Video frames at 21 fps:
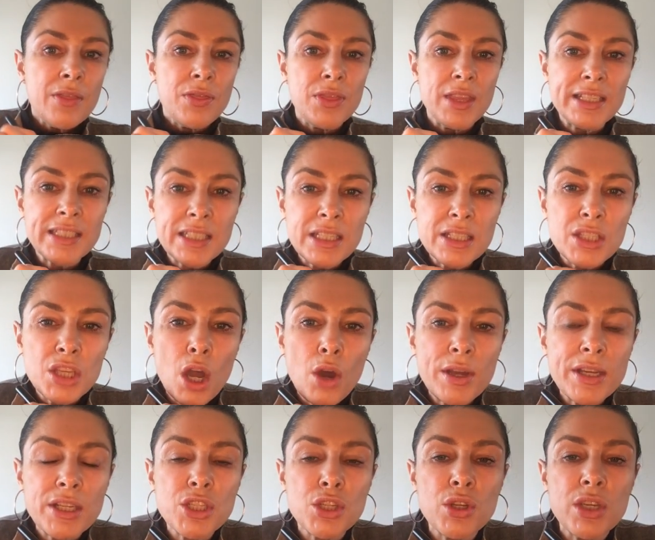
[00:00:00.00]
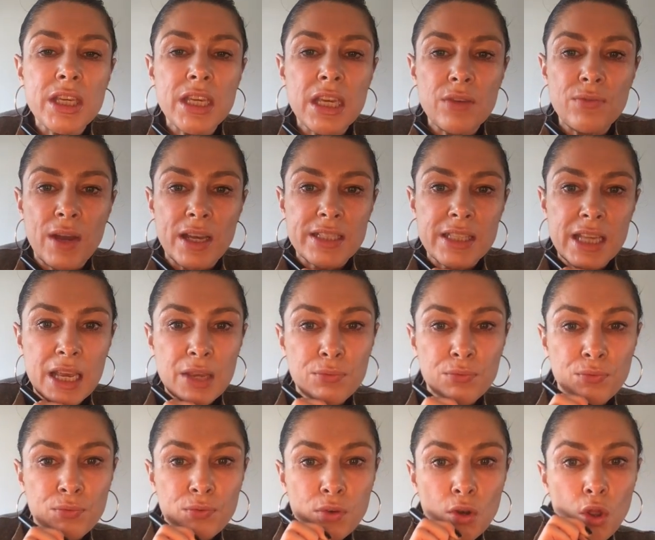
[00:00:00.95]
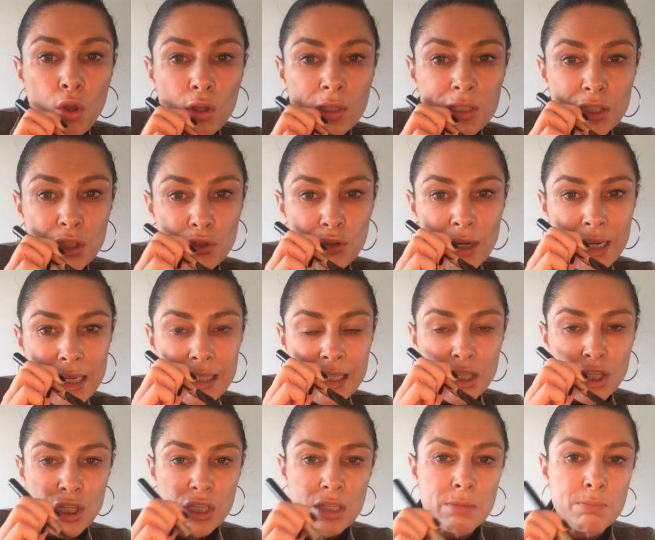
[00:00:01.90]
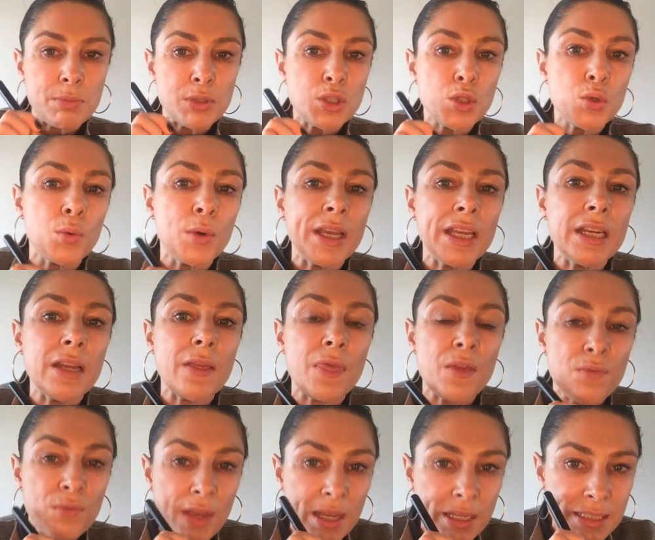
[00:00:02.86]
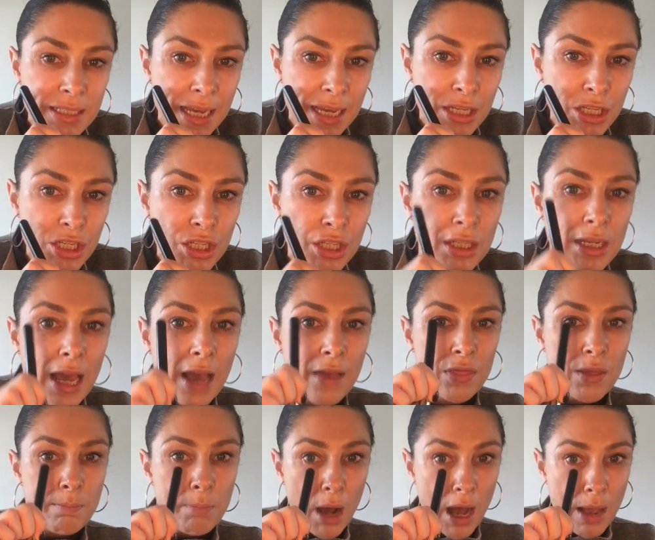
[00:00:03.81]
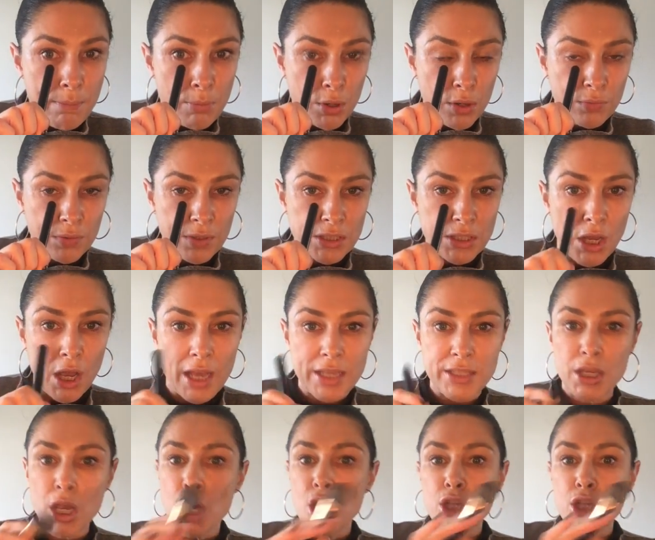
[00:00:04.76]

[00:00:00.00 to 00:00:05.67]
This is going to give us a flawless transition between the foundation and the My Perfect Eyes.